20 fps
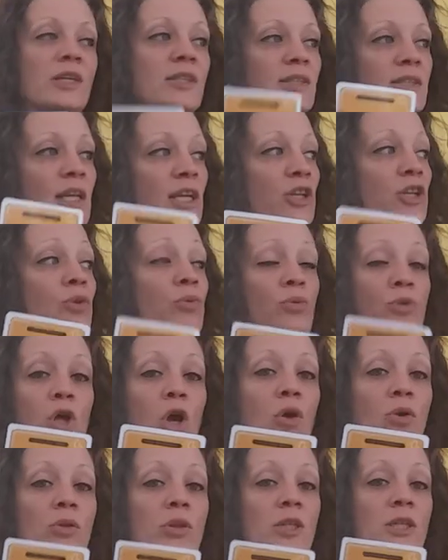It's like you
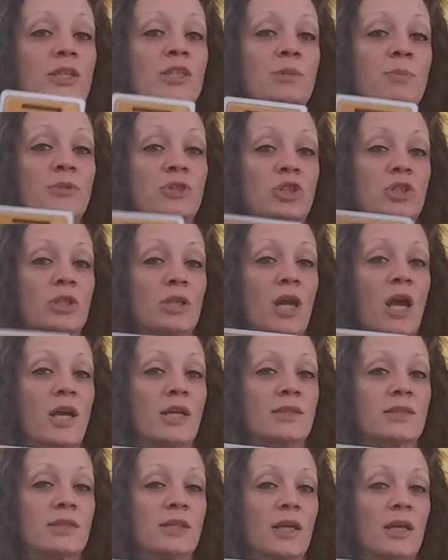know things, but you're
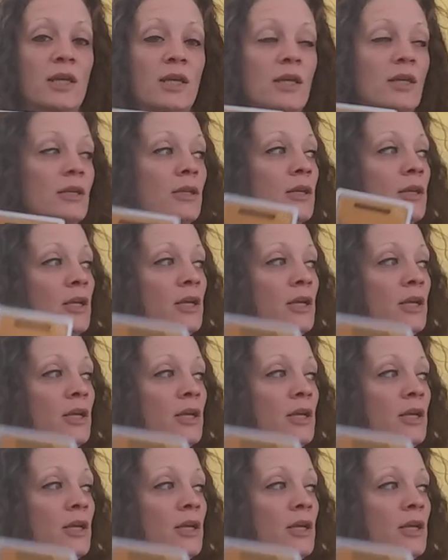not saying it.